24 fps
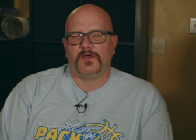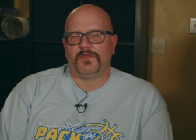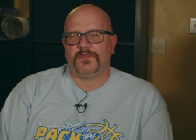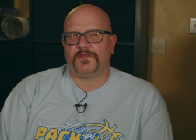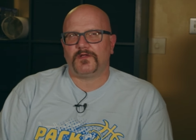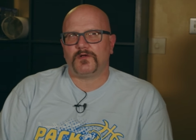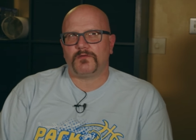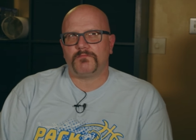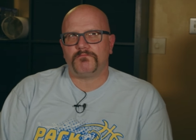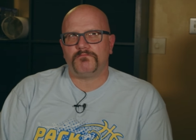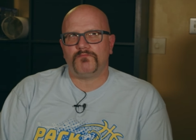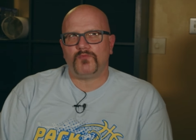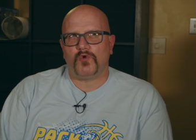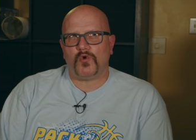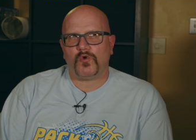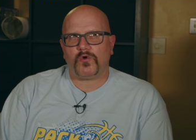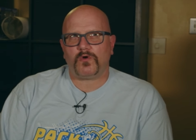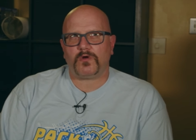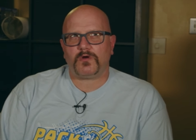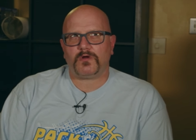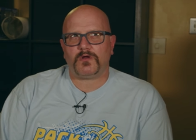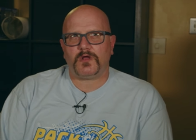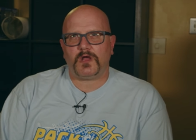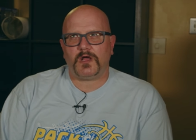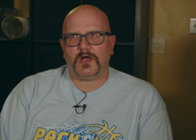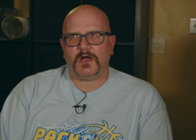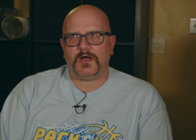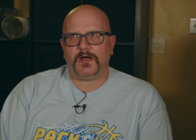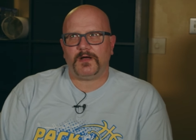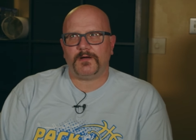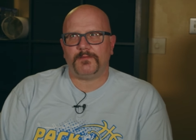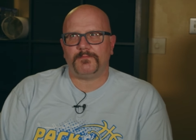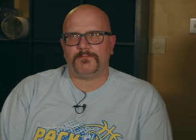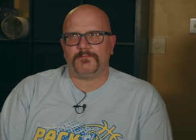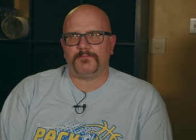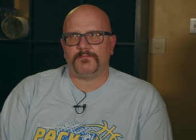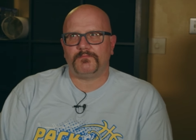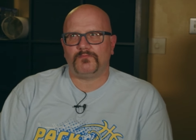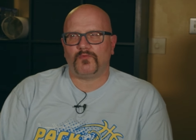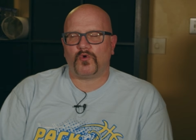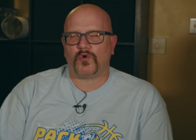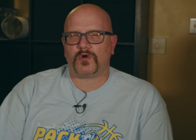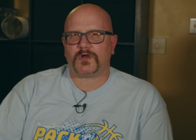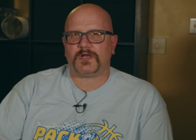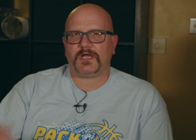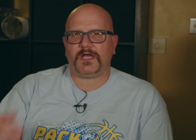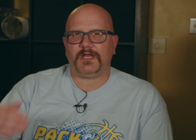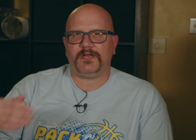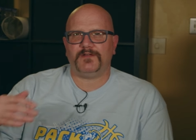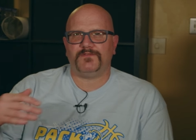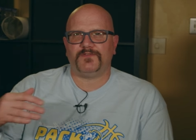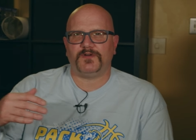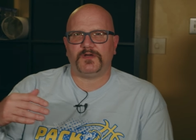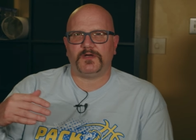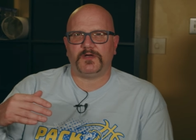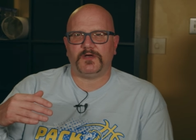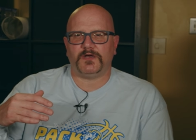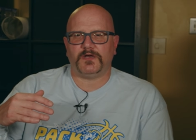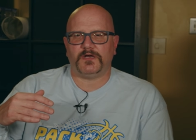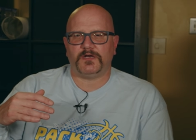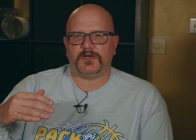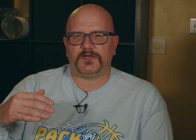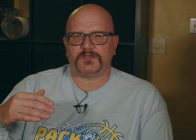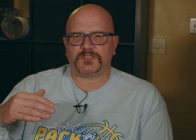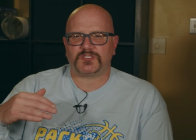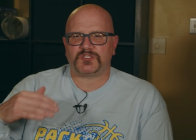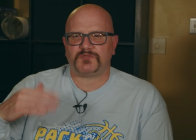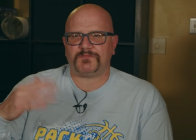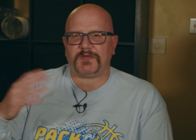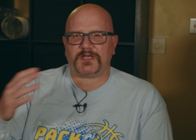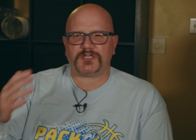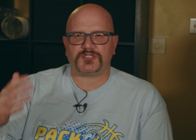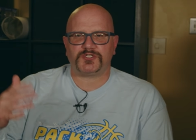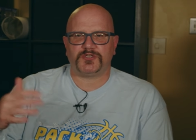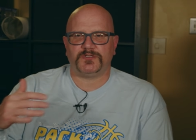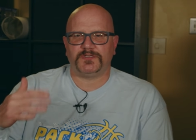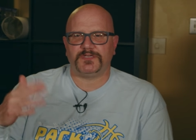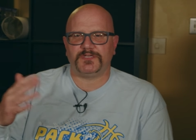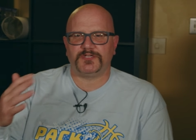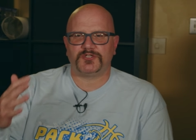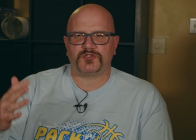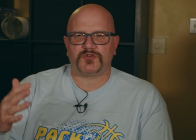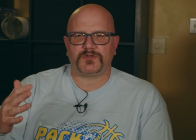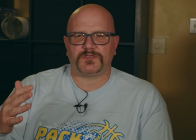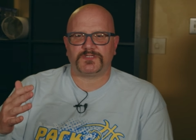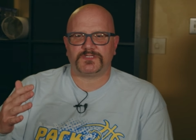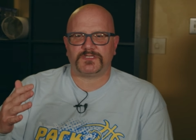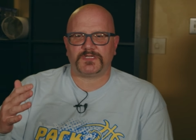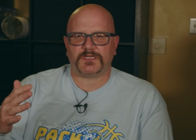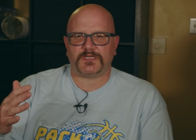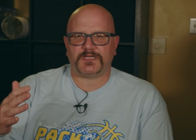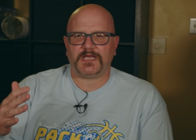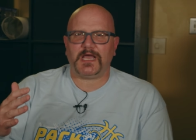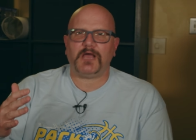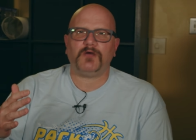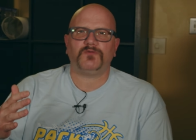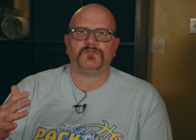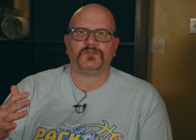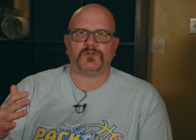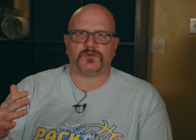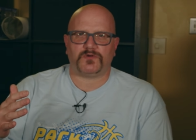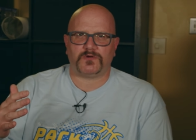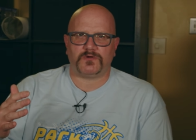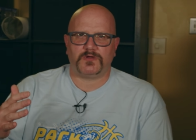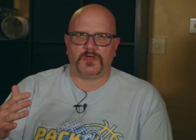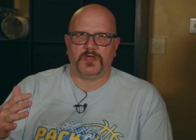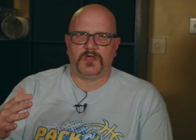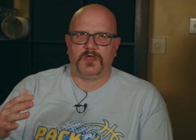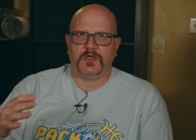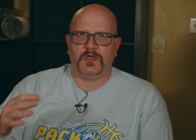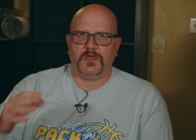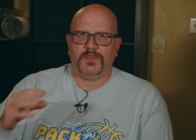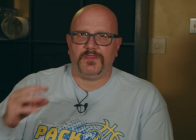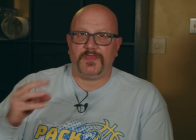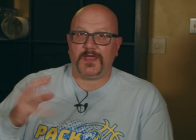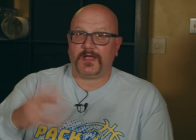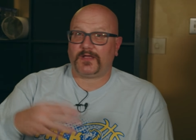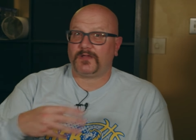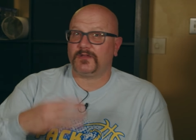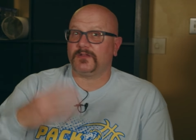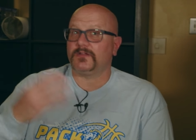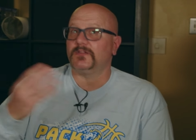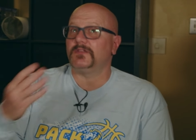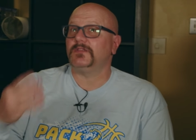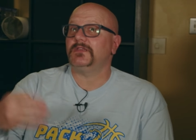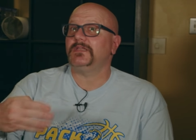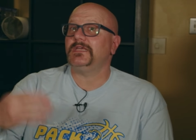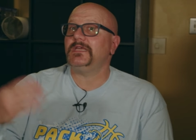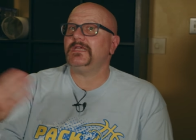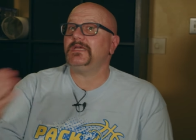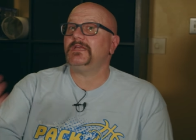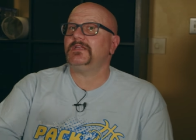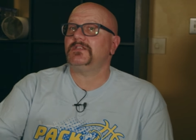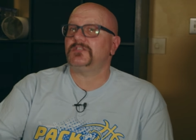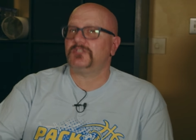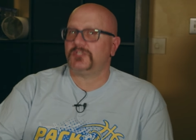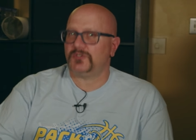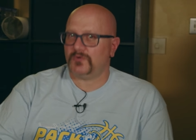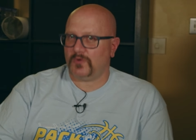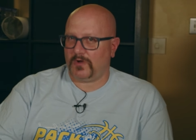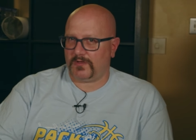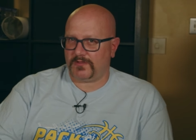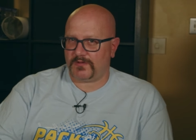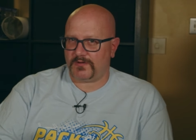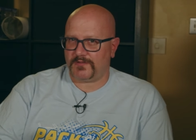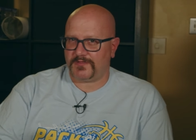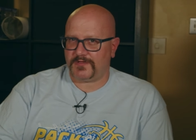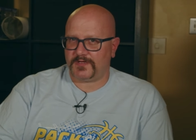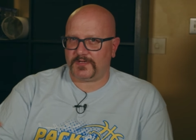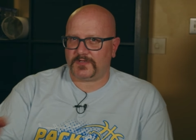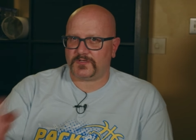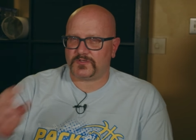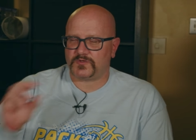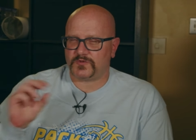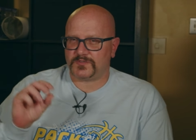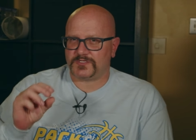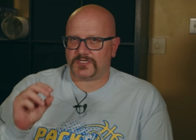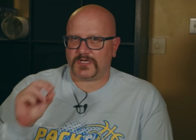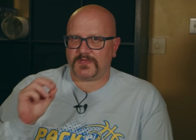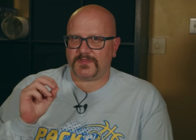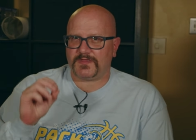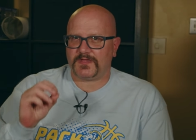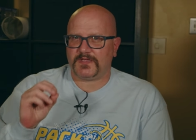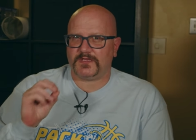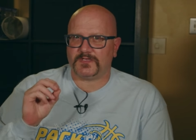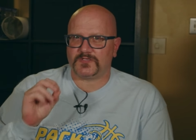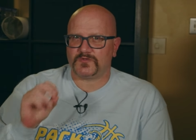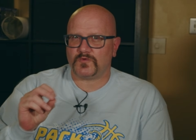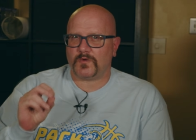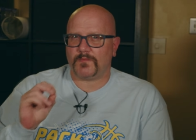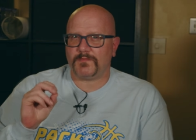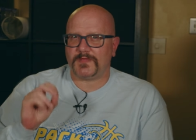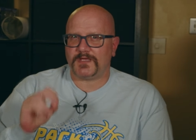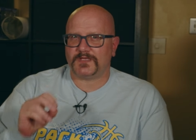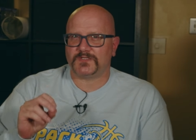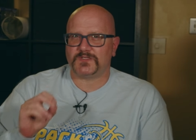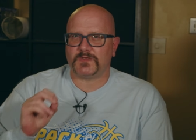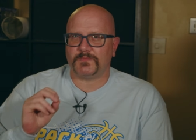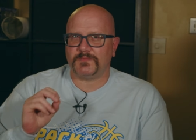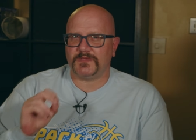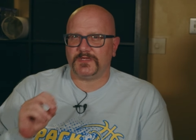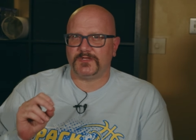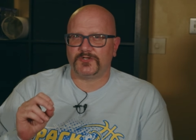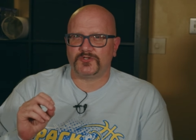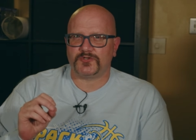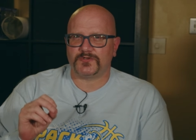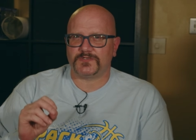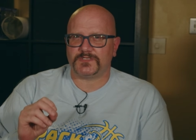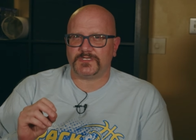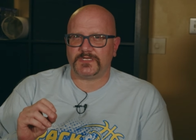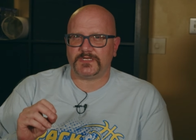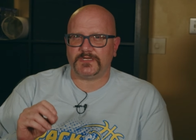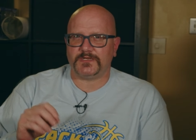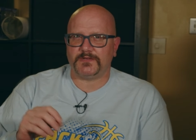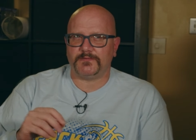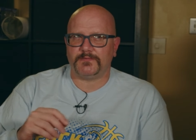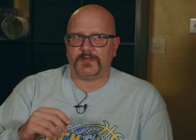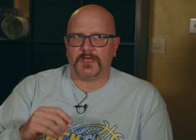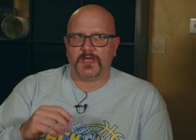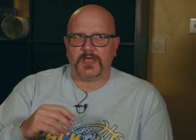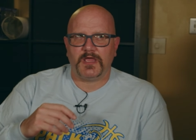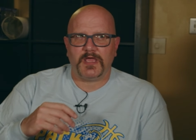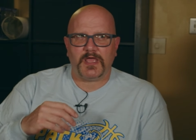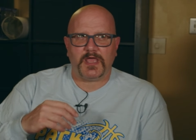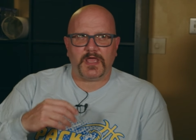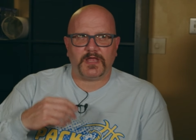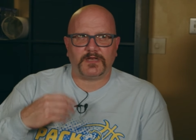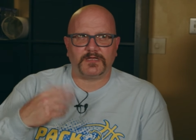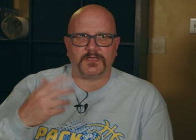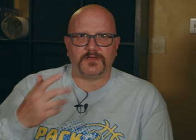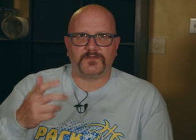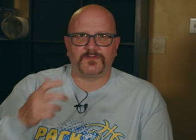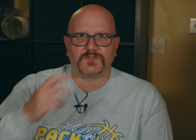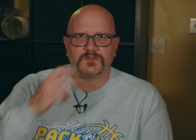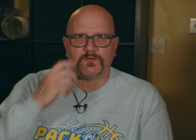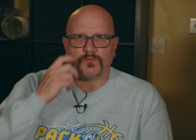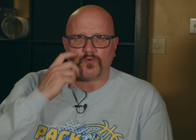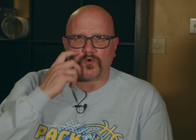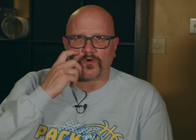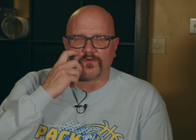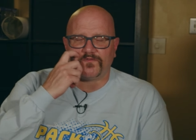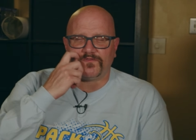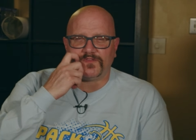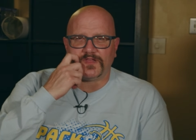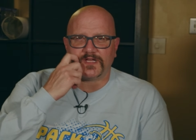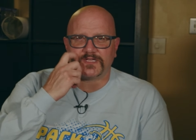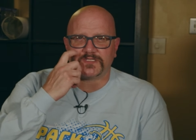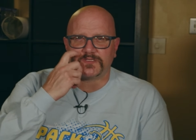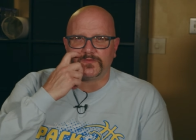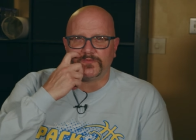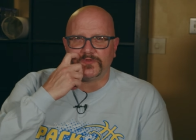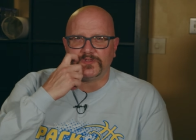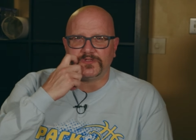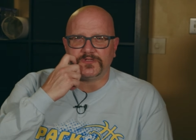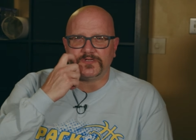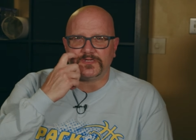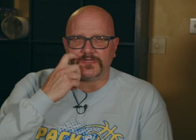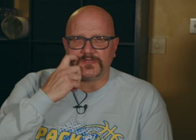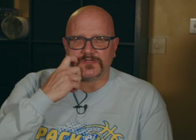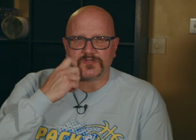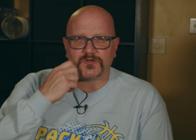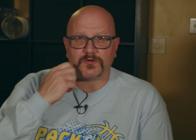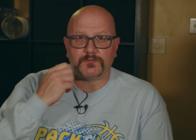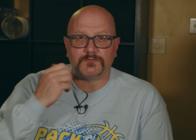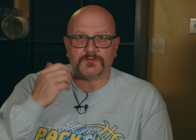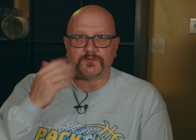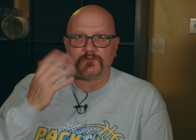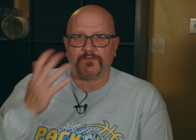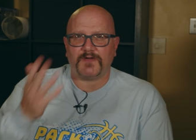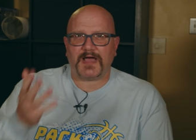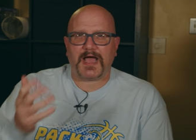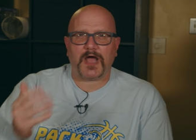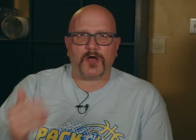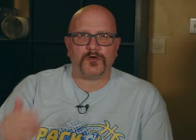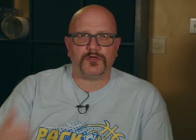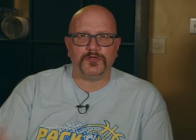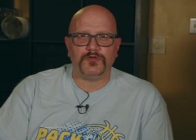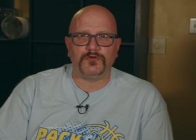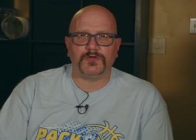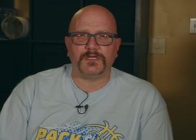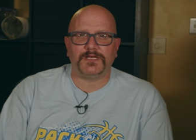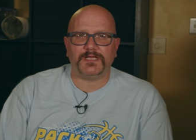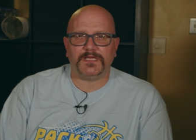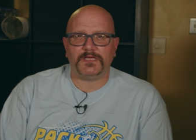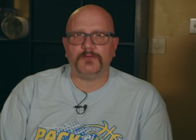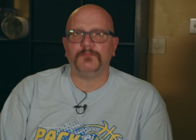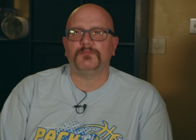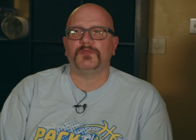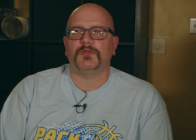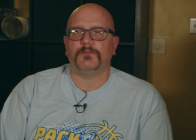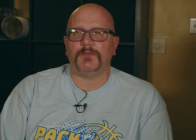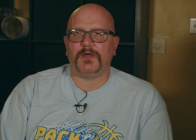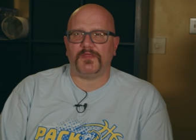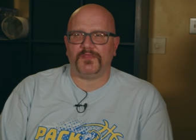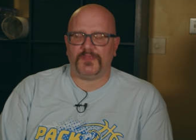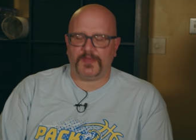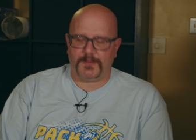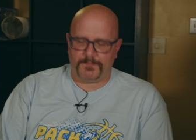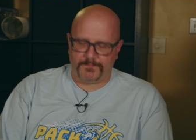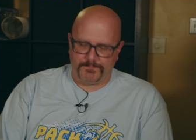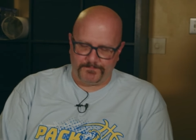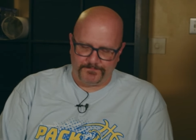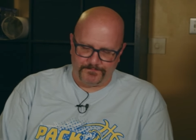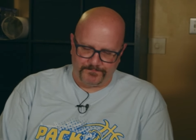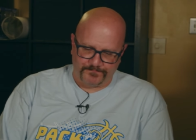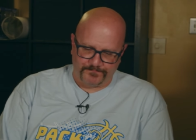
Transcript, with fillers: They're more, um, more kind of a, a special interest encounter that could lead to other things, which I think is what makes them interesting and, and gives them more flexibility in terms of how you can implement them.